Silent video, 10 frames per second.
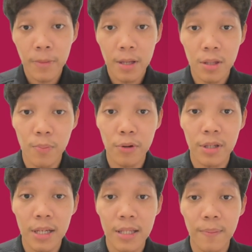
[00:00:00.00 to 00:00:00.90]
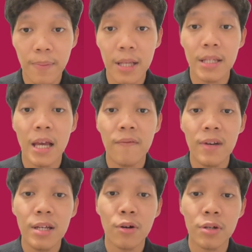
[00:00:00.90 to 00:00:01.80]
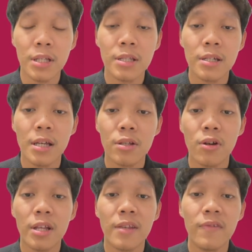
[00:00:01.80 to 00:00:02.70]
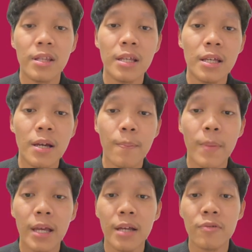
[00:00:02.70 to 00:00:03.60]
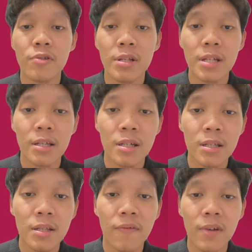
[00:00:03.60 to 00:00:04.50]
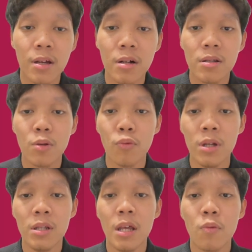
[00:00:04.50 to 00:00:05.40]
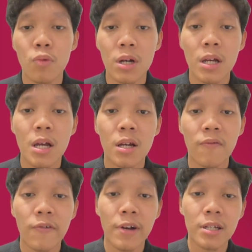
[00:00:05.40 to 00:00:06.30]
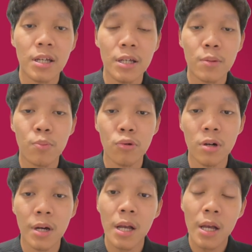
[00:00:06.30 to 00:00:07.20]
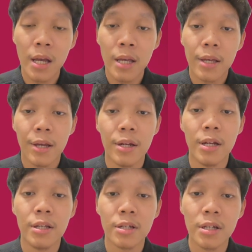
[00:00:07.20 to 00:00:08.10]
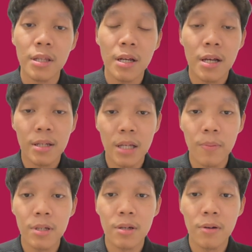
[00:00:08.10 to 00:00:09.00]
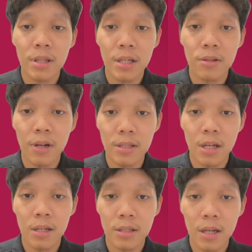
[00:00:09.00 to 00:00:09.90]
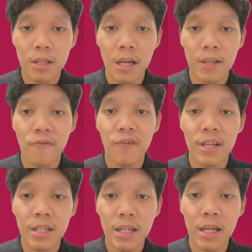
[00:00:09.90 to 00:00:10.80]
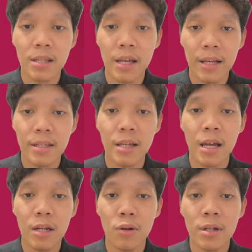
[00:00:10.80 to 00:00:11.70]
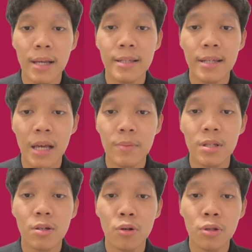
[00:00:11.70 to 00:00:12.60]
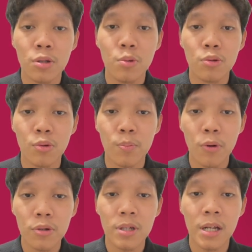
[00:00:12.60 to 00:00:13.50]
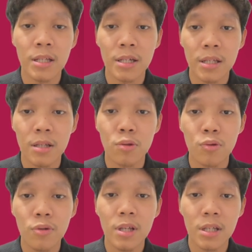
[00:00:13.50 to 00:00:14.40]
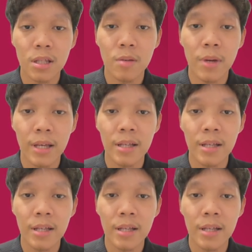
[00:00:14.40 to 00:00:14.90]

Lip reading: The process depends heavily on internet connectivity, making transactions difficult when network coverage is poor. In addition, Cybersecurity threats such as phishing attacks and online scams continue to pose challenges to digital banking